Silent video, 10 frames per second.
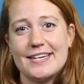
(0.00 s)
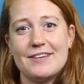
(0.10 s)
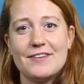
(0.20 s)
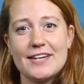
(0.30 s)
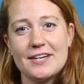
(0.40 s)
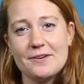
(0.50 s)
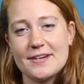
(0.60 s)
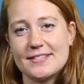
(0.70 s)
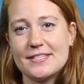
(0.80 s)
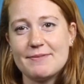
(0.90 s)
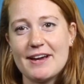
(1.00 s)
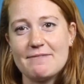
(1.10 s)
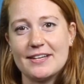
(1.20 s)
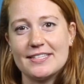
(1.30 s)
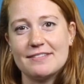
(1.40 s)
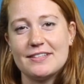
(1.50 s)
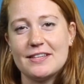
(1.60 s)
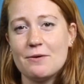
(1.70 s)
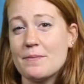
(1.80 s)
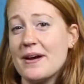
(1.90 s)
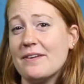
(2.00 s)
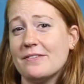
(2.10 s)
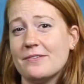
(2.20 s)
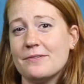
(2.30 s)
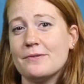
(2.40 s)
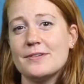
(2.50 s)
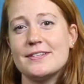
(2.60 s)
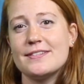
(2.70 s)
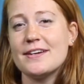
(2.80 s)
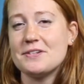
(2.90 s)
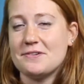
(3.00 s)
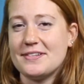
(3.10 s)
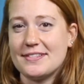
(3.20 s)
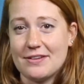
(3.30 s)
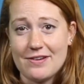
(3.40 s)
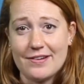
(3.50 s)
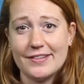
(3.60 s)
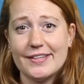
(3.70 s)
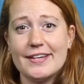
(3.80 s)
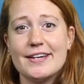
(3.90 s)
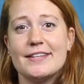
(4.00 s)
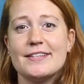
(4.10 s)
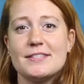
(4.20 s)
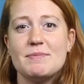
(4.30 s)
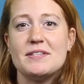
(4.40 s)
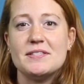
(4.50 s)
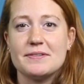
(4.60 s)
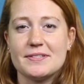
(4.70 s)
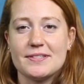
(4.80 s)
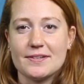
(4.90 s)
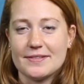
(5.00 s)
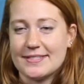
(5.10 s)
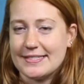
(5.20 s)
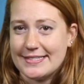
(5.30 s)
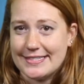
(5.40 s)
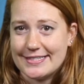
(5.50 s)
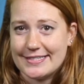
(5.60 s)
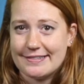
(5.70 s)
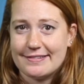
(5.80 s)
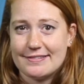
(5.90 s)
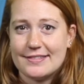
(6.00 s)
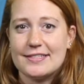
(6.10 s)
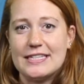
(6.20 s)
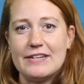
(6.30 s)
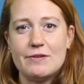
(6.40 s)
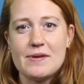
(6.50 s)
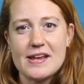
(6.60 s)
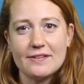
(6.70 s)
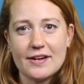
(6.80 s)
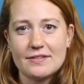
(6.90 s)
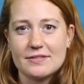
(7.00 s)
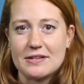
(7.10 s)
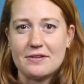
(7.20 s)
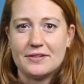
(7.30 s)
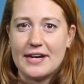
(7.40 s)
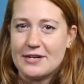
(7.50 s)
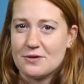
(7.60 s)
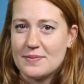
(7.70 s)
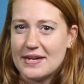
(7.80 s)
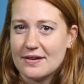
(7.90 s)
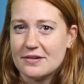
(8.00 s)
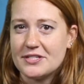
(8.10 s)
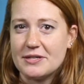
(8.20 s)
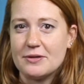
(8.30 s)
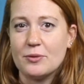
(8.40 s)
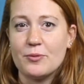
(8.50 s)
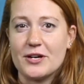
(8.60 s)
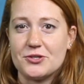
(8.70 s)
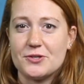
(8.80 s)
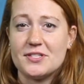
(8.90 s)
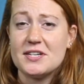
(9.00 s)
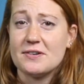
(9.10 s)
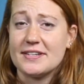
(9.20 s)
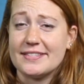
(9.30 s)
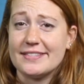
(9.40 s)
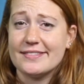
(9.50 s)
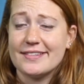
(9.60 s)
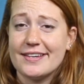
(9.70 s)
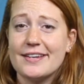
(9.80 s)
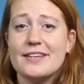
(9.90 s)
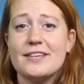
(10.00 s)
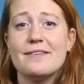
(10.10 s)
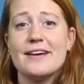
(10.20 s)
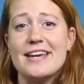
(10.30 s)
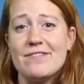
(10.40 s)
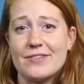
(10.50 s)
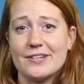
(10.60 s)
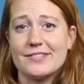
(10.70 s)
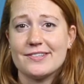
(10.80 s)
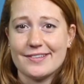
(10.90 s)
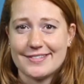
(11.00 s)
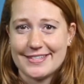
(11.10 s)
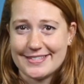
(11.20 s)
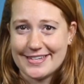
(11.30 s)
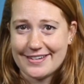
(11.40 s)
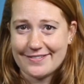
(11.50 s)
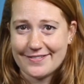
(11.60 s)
If it increases by a relatively low amount, or does not increase at all, this means you are salt resistant. If you eat a lot of salt and your mean arterial pressure decreases, you are inverse salt sensitive.